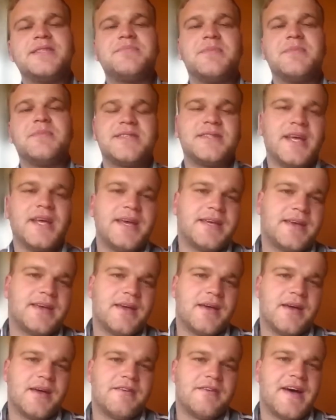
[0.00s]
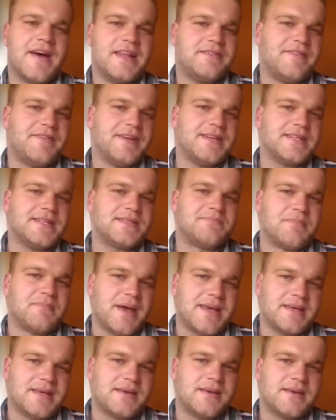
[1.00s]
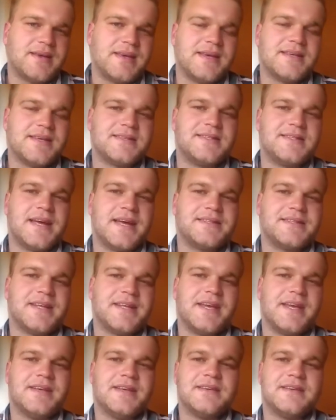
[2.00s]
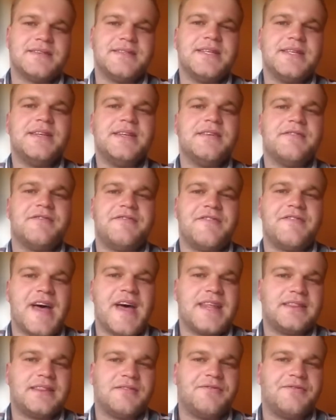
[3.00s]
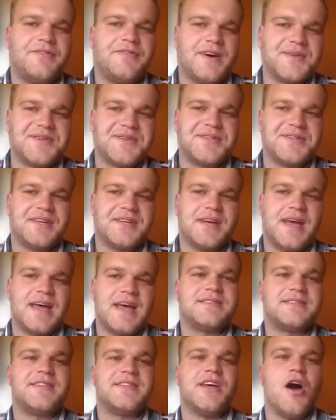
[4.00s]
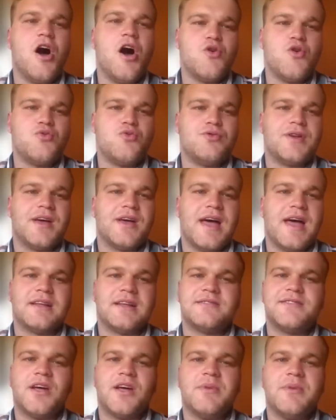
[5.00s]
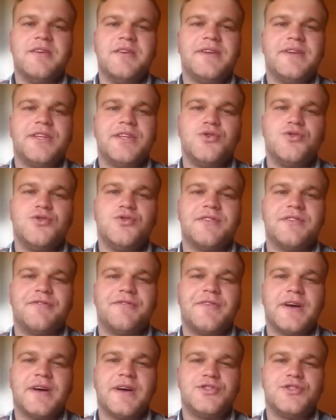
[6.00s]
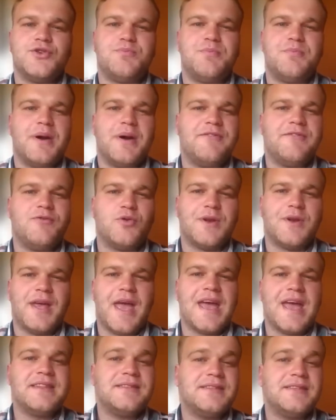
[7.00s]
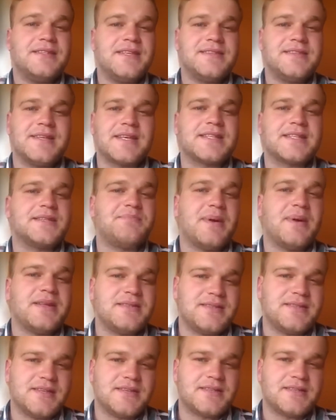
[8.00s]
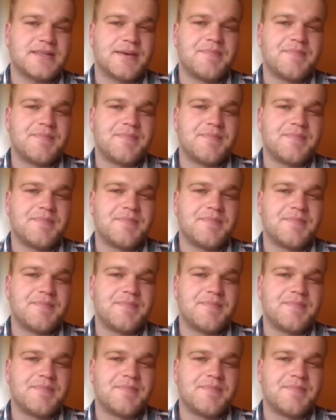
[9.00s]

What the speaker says: mistake VAT vendors make is that they see their VAT fund as their own, and some even use the fund to pay for the entity's expenses.